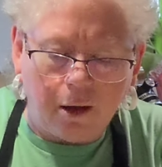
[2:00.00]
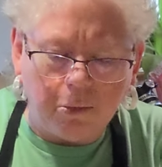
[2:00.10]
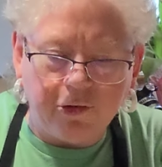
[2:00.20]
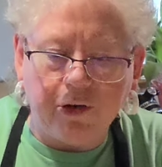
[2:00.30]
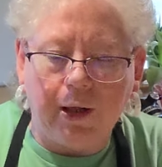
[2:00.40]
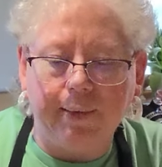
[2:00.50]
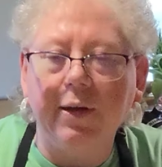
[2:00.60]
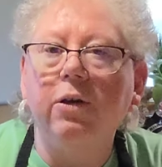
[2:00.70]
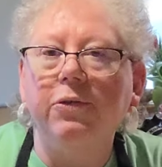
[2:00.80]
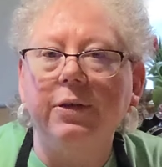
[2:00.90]
Almost all
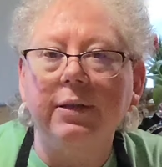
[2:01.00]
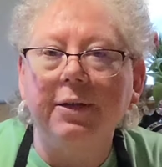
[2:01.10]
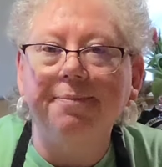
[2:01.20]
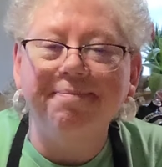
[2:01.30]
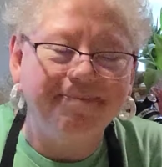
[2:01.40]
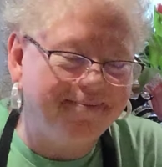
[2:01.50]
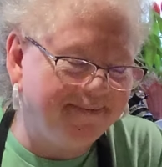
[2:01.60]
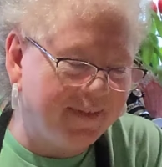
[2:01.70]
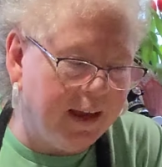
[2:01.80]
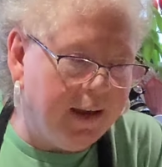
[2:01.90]
of it goes in there.
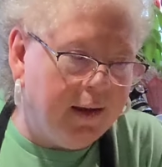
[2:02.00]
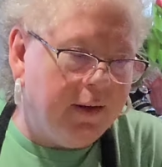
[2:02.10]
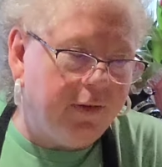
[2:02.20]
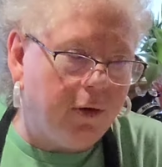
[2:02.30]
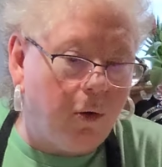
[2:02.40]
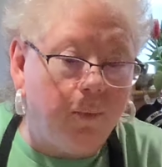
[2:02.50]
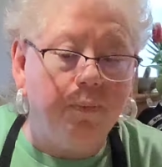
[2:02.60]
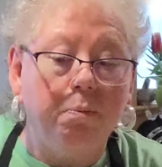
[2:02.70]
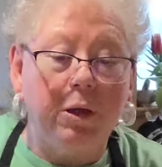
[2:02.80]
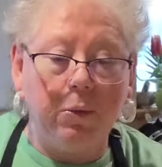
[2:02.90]
So,
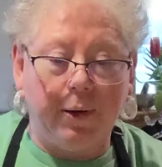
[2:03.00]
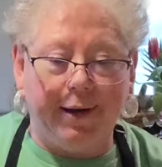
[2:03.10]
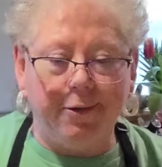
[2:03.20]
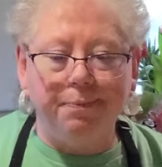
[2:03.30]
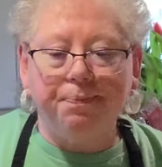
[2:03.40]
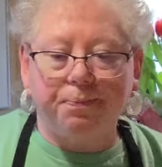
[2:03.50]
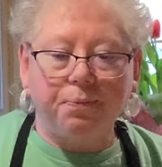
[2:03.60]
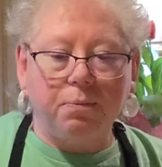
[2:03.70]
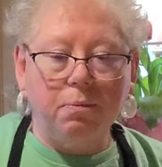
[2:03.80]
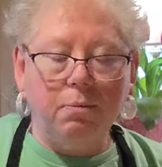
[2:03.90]
meanwhile,
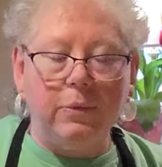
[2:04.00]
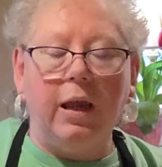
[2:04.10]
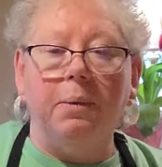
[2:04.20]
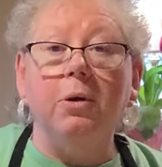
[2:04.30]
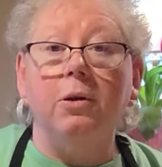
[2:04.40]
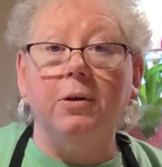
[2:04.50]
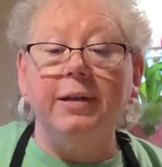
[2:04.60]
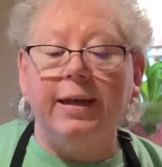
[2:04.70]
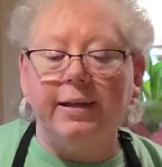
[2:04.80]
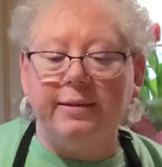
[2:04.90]
I'm going to go
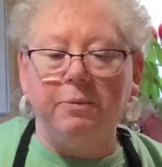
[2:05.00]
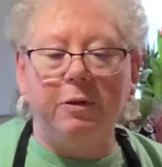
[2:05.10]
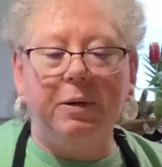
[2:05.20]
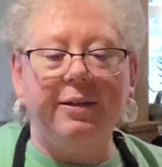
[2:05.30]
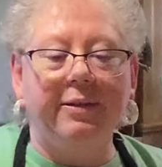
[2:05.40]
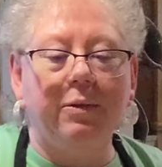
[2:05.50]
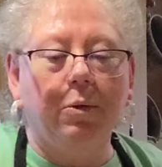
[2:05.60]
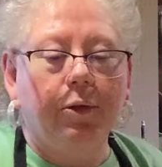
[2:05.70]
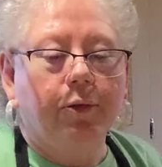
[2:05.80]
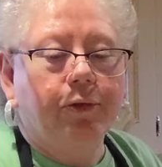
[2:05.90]
ahead and add some spices
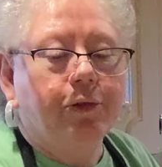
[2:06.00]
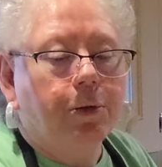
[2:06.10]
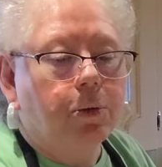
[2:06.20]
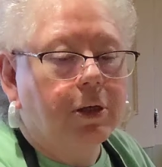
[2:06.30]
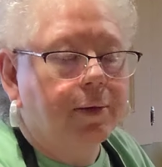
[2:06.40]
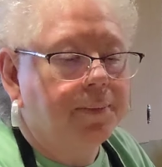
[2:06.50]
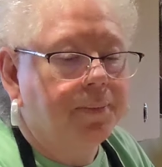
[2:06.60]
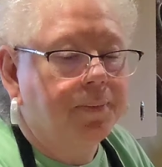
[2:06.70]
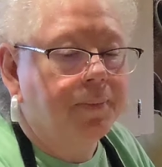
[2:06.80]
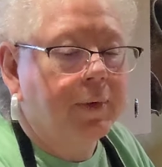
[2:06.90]
while those soak.
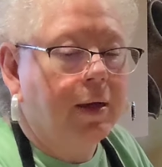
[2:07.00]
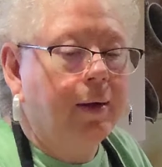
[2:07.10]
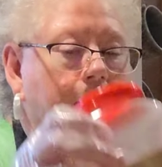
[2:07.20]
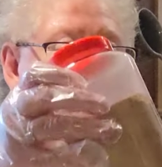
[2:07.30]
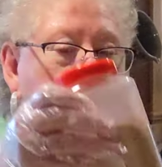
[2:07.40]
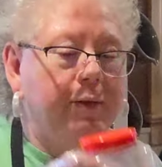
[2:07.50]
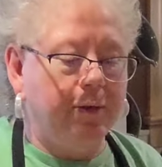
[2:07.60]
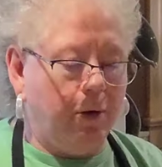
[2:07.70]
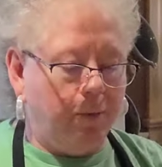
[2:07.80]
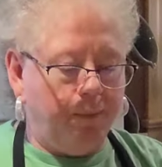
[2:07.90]

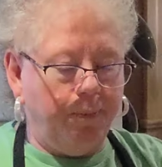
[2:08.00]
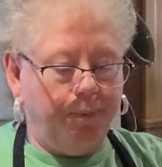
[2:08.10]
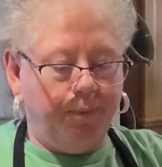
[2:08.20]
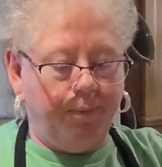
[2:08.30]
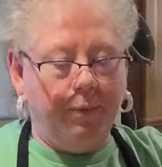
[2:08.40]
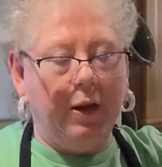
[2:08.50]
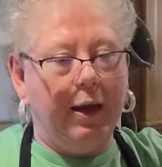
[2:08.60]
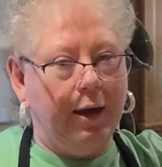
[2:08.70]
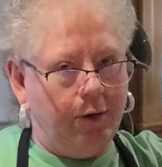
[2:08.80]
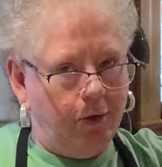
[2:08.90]
So,
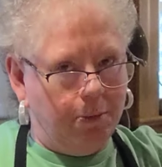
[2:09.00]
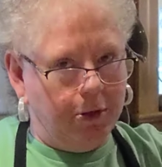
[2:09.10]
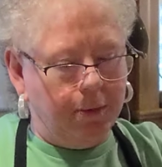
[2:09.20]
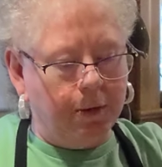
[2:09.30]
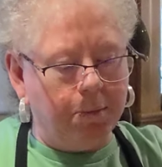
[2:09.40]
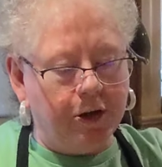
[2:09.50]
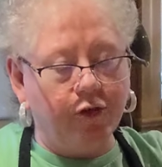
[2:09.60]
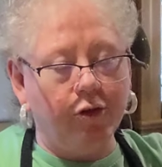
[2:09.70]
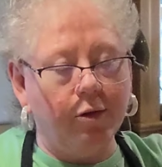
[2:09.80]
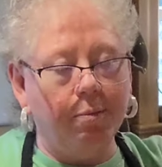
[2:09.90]
I normally would
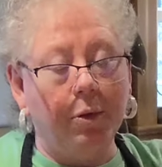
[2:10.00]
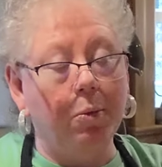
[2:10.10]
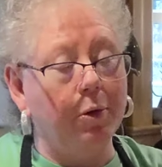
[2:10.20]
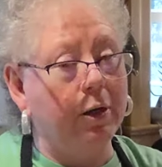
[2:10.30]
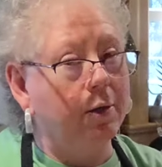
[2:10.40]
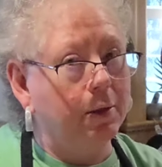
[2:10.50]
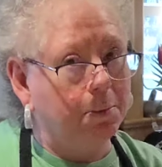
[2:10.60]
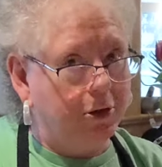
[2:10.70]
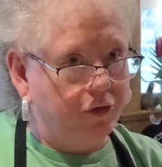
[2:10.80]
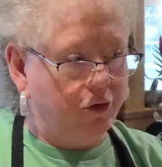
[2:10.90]
measure, but we're not going
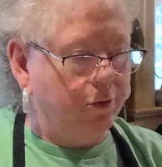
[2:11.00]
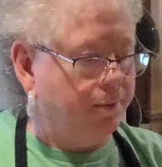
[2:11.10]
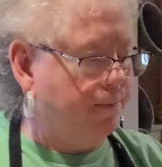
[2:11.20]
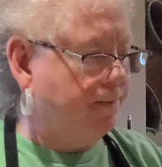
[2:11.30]
to measure,